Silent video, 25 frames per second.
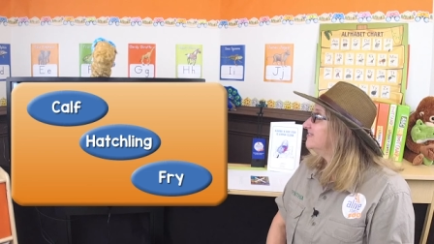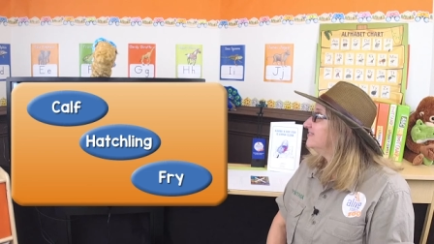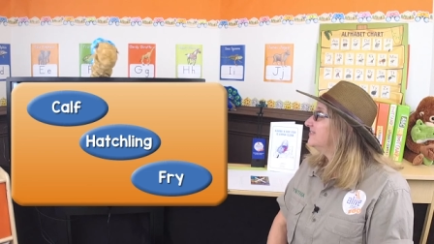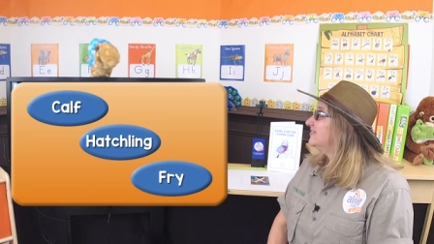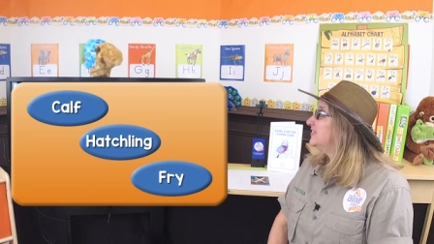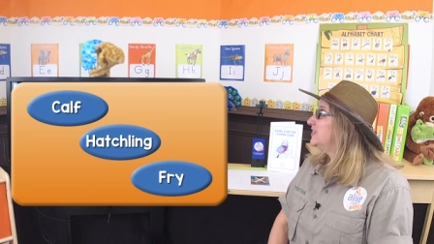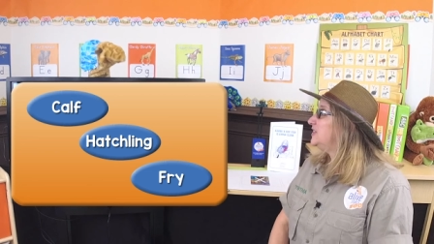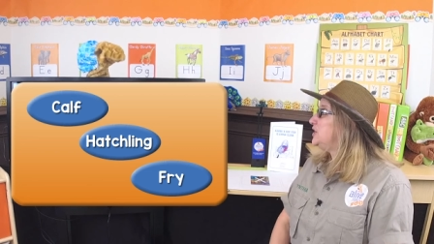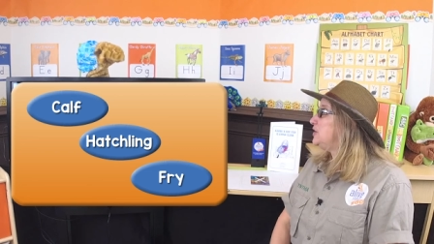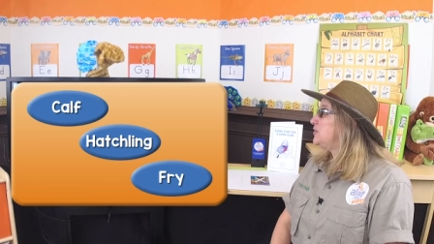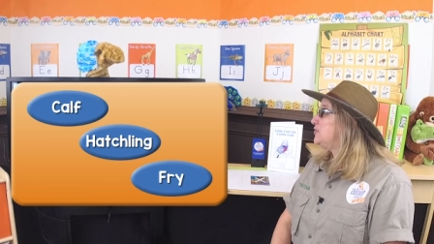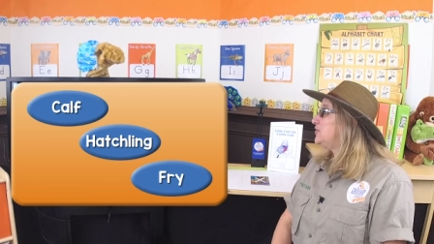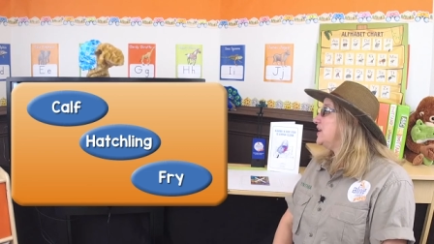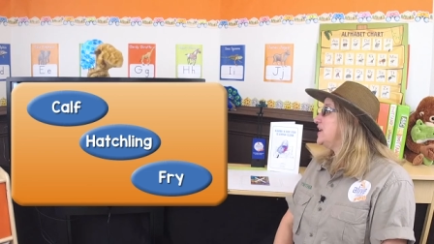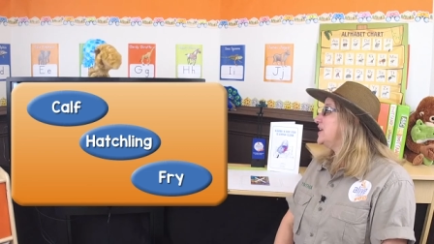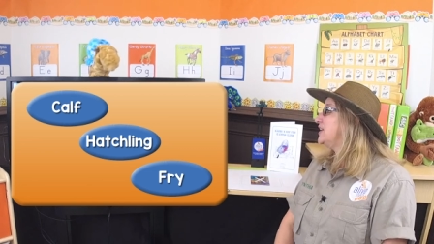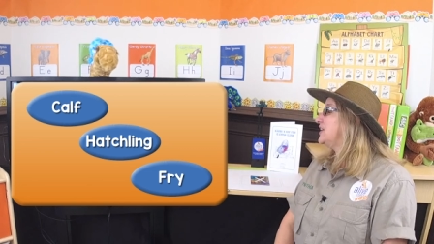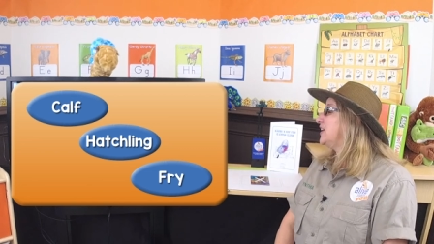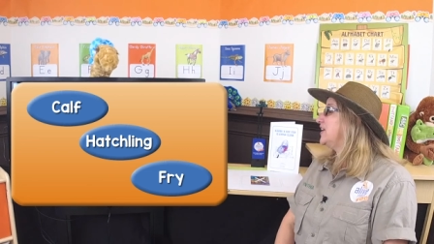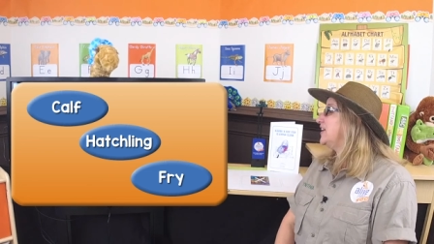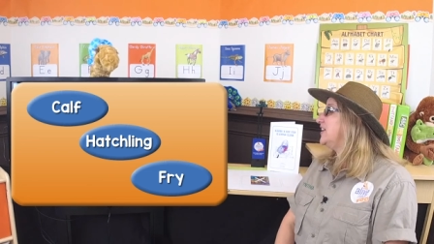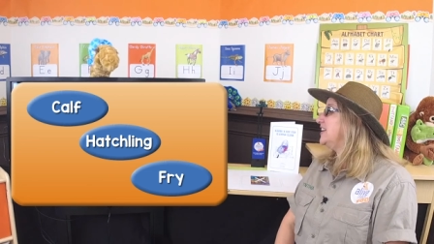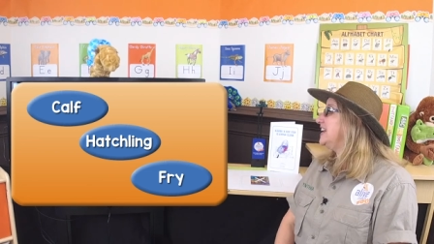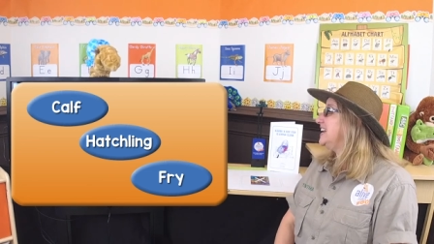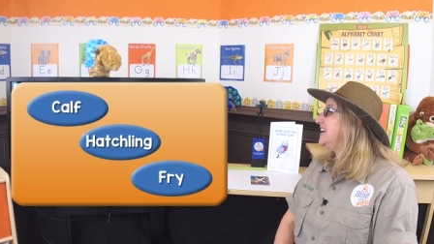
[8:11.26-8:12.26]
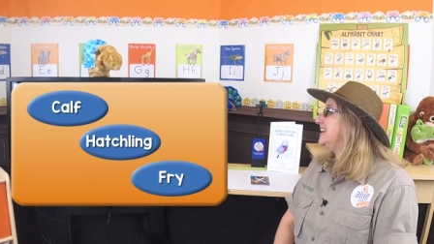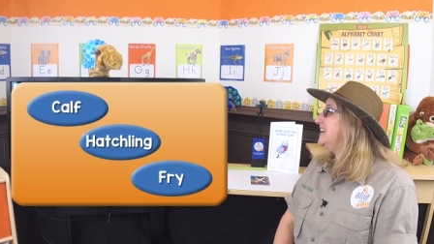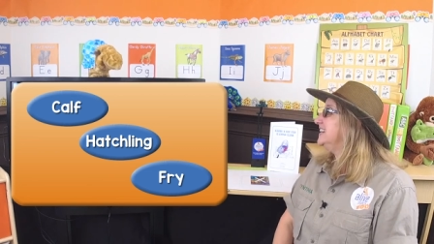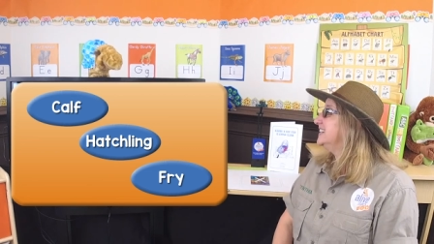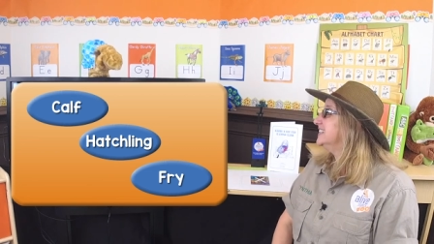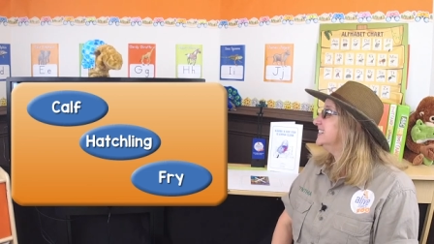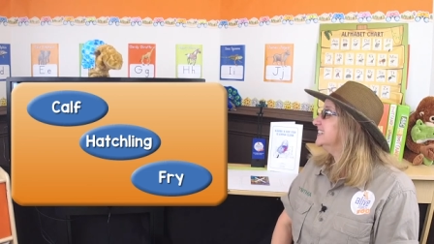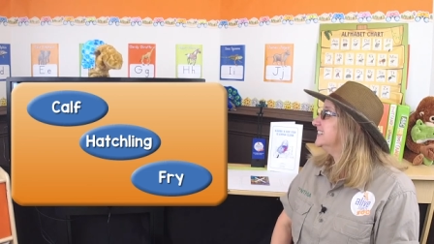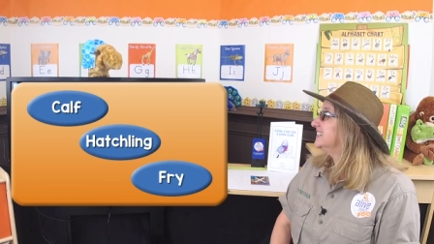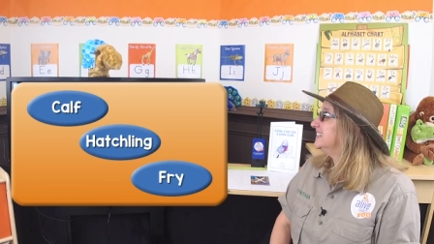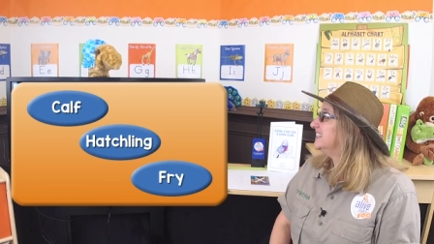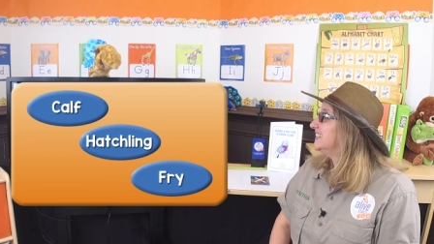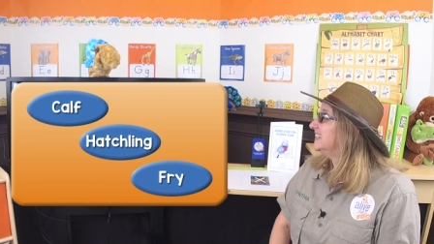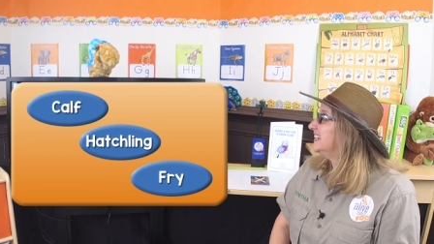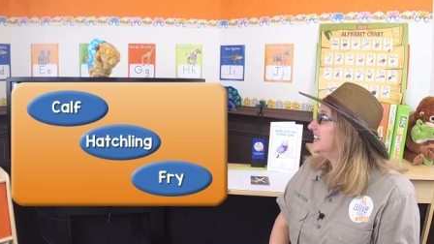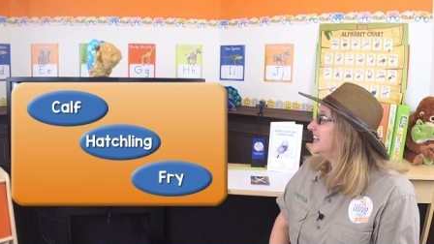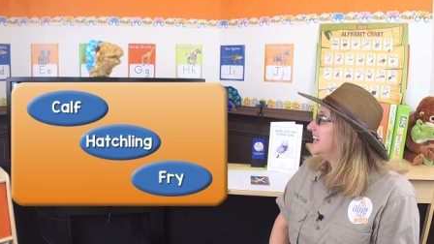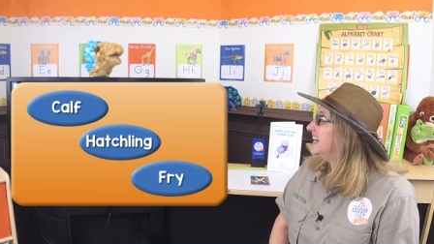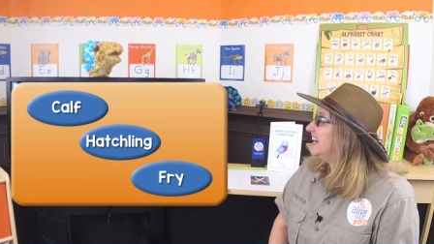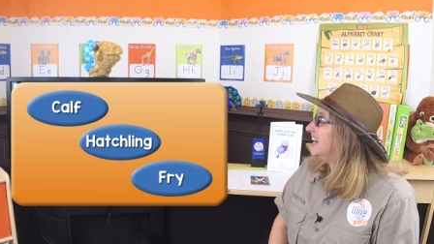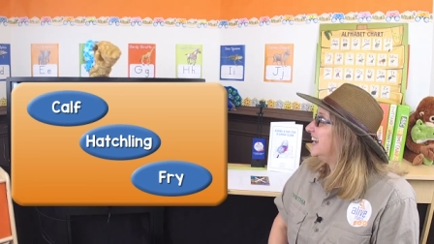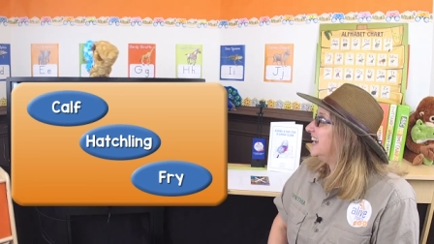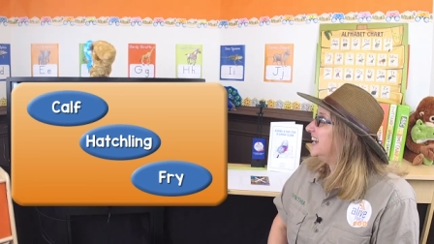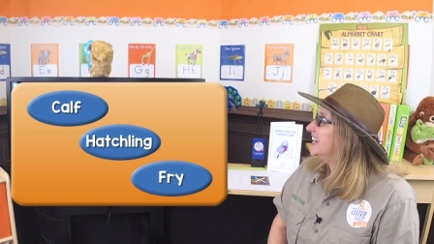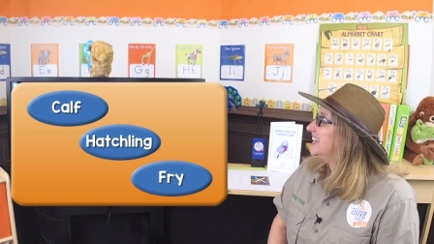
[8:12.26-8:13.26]
What do you think, Gerdy?
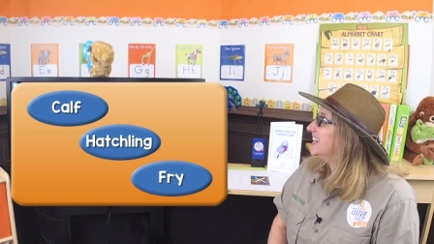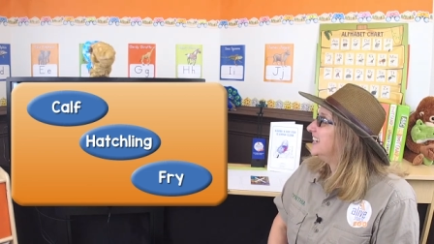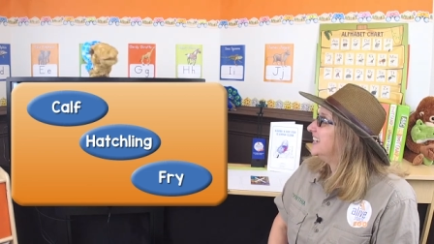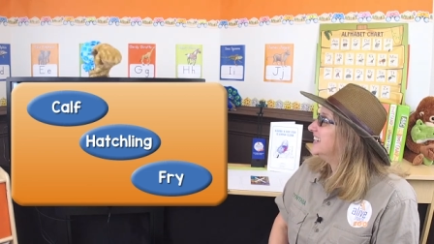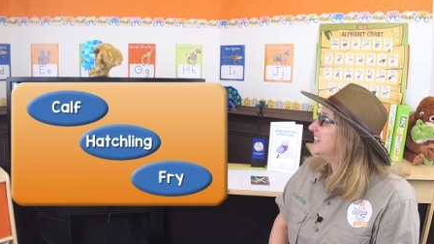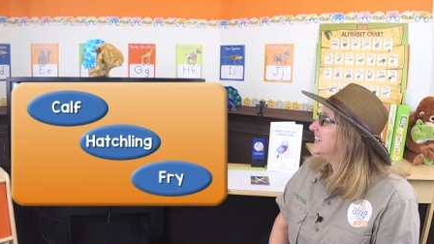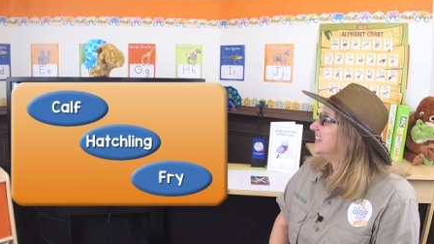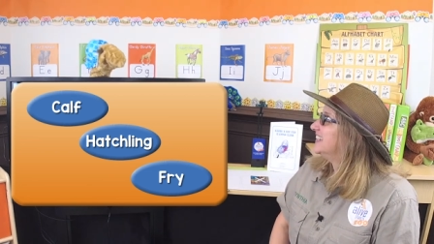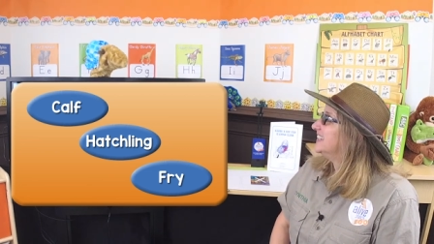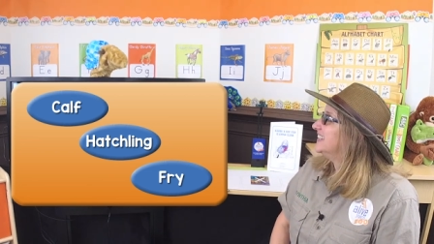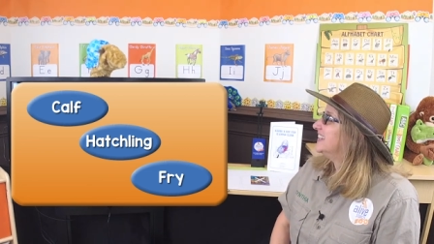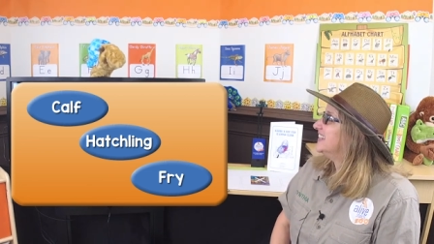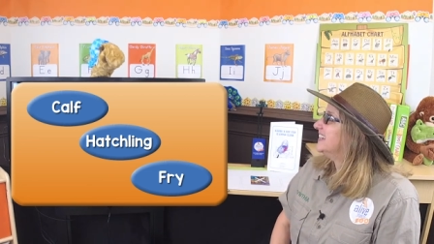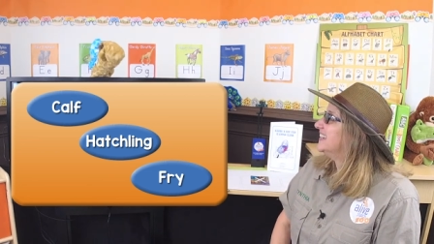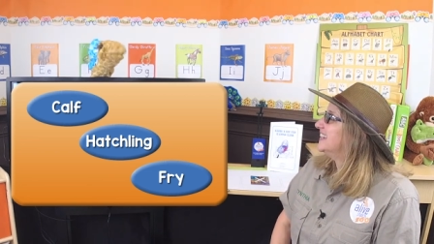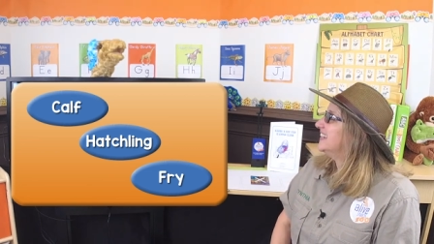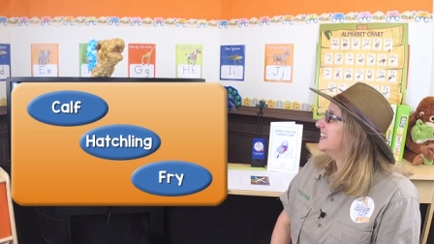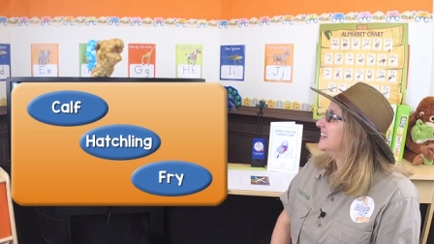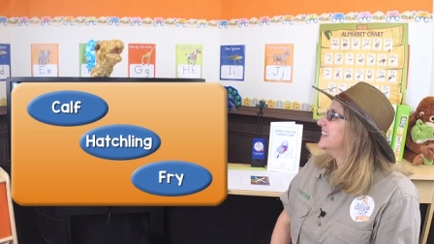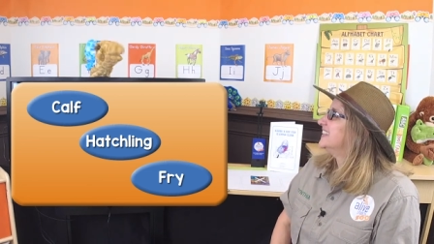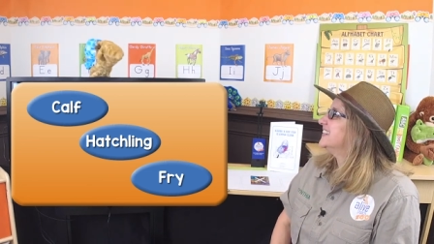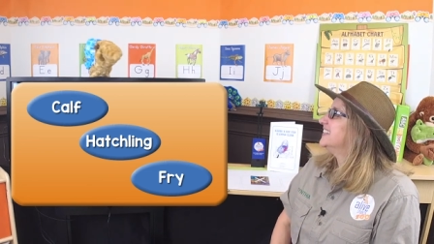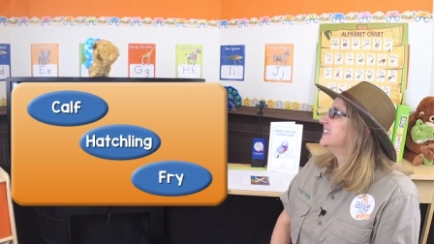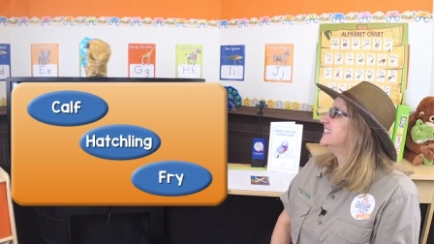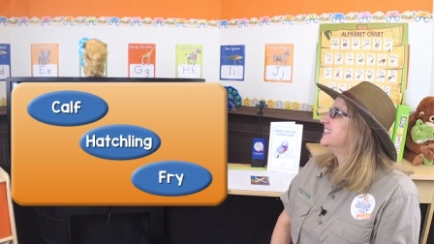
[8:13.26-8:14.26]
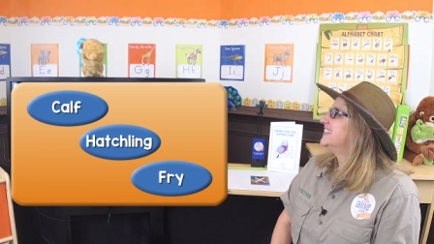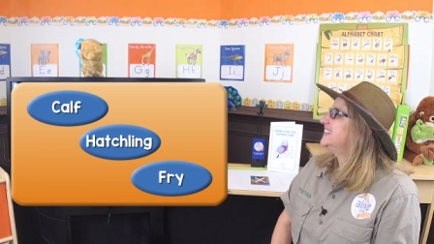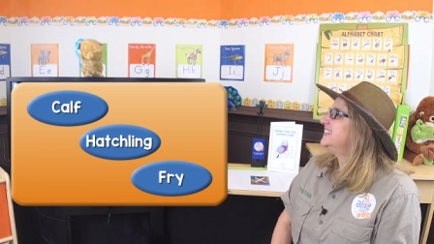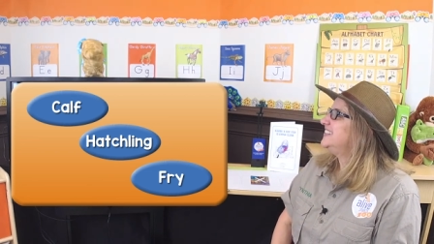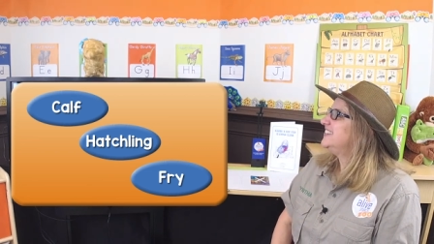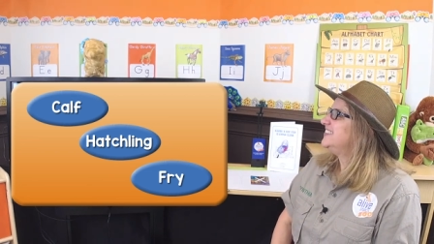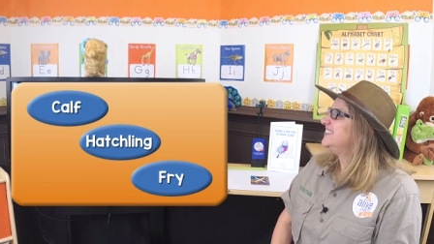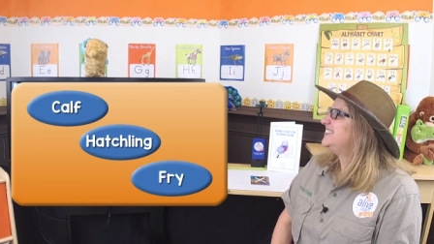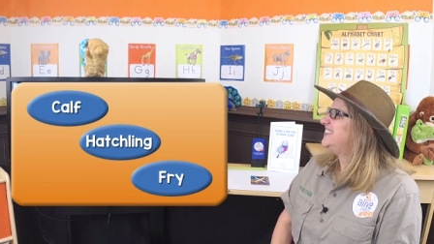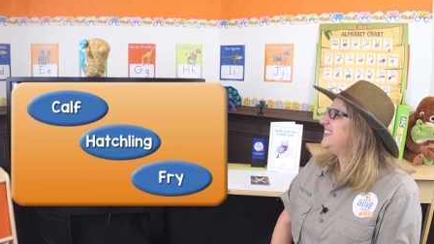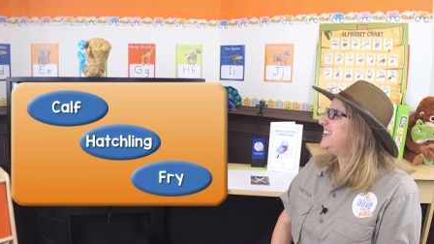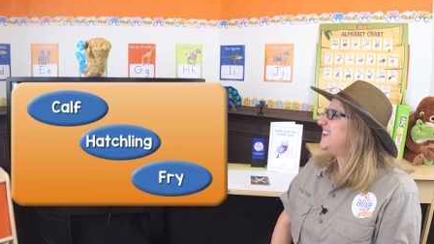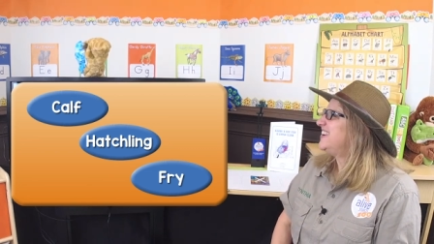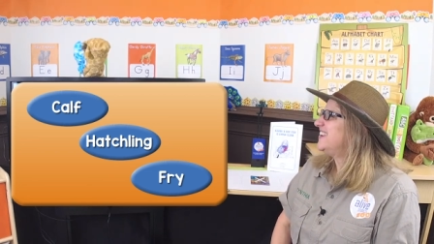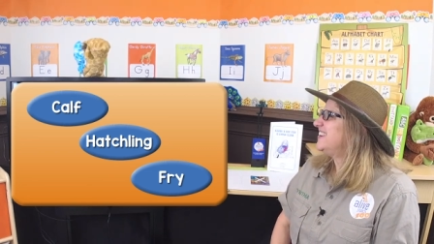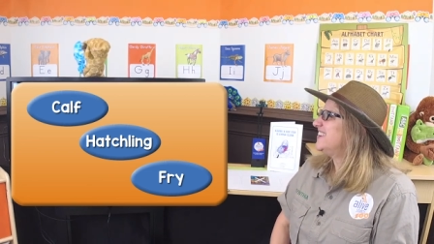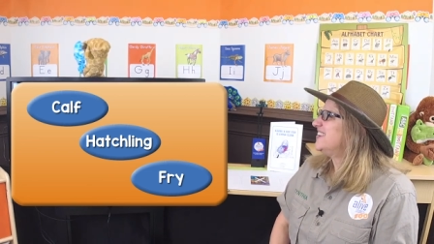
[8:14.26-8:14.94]
I think it's a hatchling. You do?